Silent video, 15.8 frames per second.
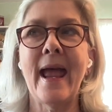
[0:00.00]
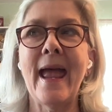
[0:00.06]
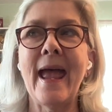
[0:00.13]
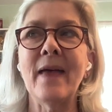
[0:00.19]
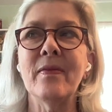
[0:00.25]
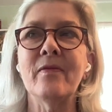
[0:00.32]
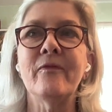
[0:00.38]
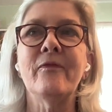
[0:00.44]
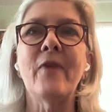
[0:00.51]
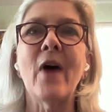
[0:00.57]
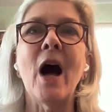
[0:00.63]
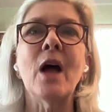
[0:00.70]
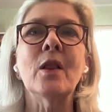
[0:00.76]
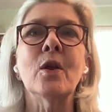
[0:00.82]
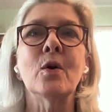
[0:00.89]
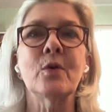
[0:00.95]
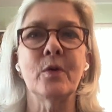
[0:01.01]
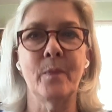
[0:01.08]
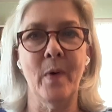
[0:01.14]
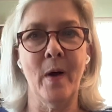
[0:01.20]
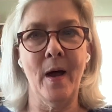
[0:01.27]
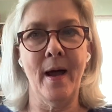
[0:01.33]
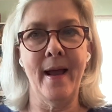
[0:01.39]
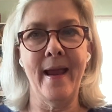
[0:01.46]
and followed
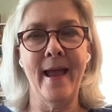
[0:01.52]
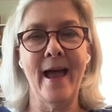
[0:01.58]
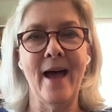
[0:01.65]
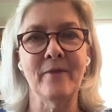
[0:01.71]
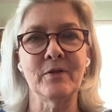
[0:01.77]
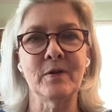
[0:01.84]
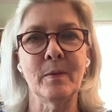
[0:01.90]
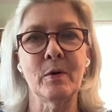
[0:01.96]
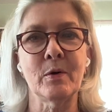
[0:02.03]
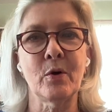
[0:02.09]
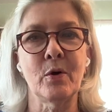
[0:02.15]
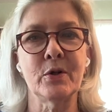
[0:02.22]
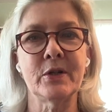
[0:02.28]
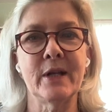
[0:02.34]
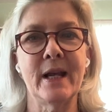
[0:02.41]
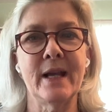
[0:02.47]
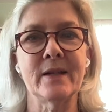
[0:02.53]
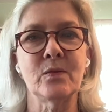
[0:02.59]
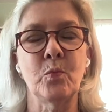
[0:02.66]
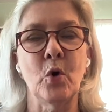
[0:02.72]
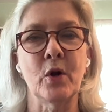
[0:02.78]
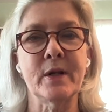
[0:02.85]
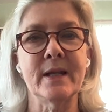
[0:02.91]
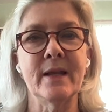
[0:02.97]
by half double crochets
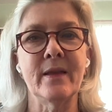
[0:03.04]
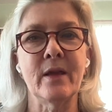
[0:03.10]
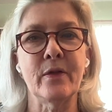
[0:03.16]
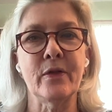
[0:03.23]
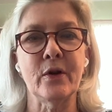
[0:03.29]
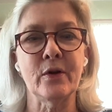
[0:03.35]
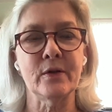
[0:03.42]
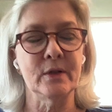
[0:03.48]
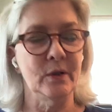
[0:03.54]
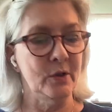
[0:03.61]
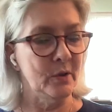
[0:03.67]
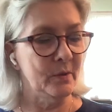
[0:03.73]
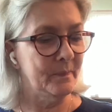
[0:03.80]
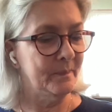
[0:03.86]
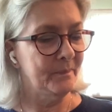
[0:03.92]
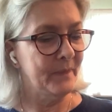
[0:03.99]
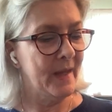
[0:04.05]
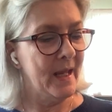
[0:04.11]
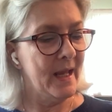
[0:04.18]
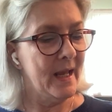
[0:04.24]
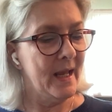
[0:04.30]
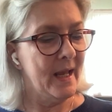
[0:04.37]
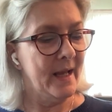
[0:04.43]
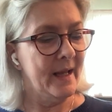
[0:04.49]
worked in the 3rd loop.
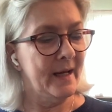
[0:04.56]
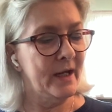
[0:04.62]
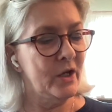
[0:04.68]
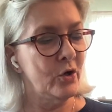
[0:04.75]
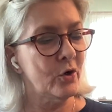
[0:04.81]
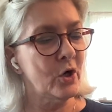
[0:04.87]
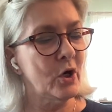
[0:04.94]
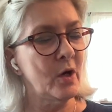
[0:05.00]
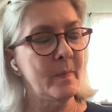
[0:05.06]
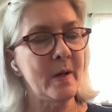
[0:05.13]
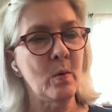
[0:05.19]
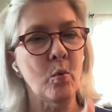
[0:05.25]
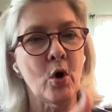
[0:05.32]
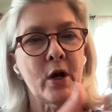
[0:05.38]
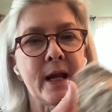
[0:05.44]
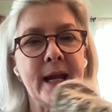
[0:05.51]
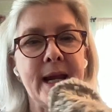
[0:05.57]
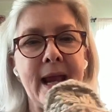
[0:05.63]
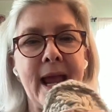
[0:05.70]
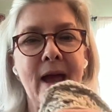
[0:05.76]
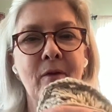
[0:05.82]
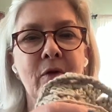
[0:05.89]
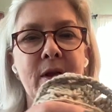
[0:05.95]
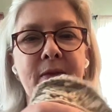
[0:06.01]
Now you're going to be working
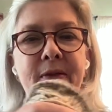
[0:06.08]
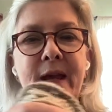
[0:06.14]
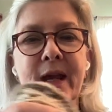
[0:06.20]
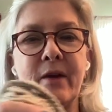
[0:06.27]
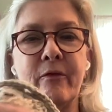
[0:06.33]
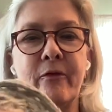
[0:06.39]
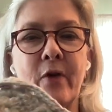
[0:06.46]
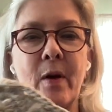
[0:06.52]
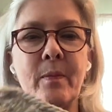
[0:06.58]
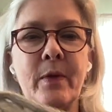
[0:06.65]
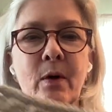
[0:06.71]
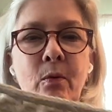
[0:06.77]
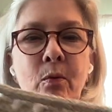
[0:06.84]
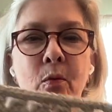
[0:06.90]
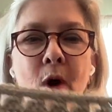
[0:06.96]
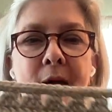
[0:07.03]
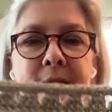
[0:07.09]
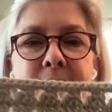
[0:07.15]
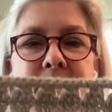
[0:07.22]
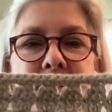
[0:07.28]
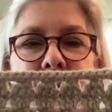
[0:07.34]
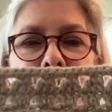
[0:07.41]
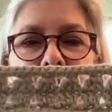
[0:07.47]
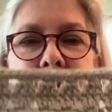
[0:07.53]
everything from the right
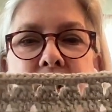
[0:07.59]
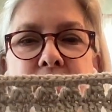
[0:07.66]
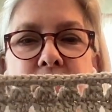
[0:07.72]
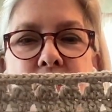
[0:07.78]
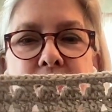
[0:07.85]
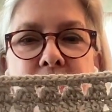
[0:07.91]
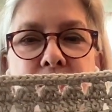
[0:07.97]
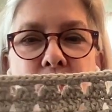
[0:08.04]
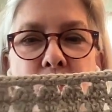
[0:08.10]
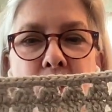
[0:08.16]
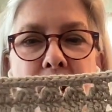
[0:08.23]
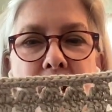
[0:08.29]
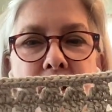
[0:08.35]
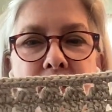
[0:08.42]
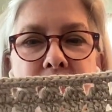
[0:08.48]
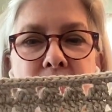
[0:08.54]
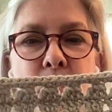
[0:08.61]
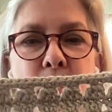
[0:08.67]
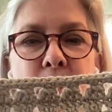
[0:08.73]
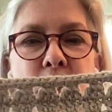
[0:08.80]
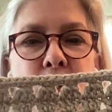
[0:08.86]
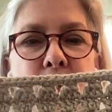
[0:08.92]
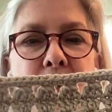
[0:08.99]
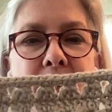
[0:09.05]
side of your square. So when
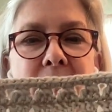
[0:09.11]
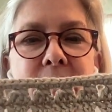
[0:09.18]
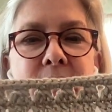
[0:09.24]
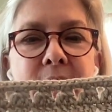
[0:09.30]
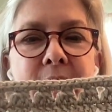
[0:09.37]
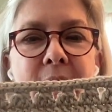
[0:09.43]
you get to